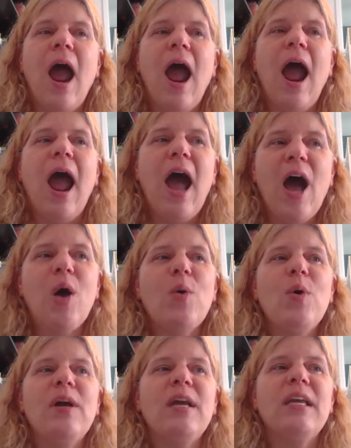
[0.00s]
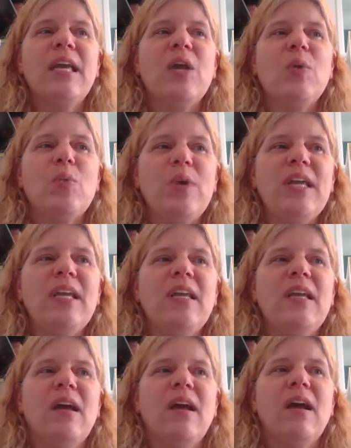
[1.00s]
How can
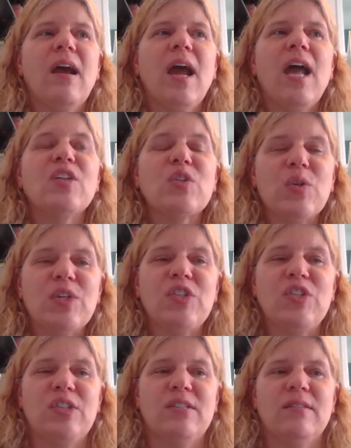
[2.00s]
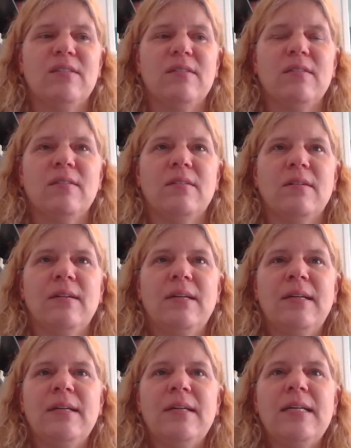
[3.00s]
we as Christians
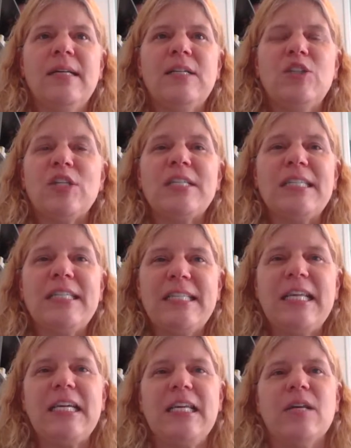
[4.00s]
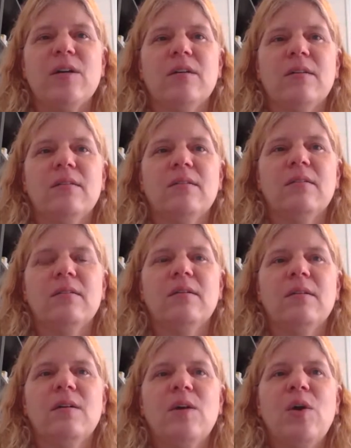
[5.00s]
just sit here
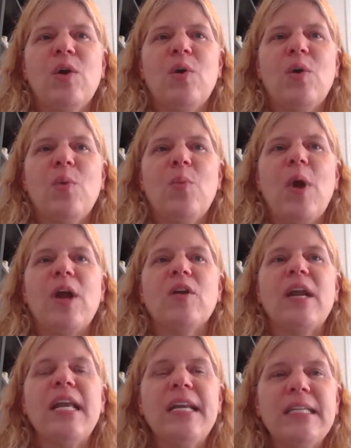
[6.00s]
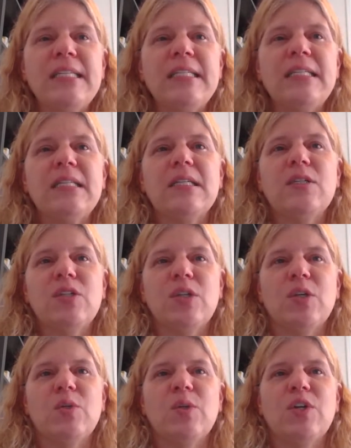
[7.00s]
where innocent
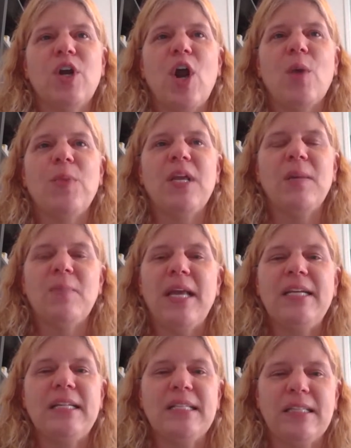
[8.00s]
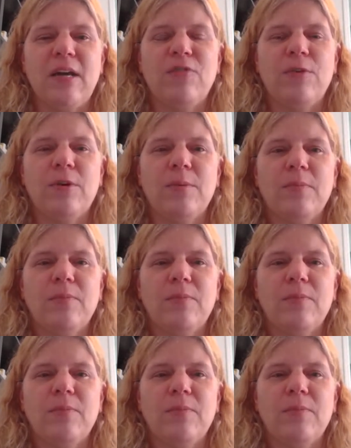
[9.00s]
children are being made to suffer?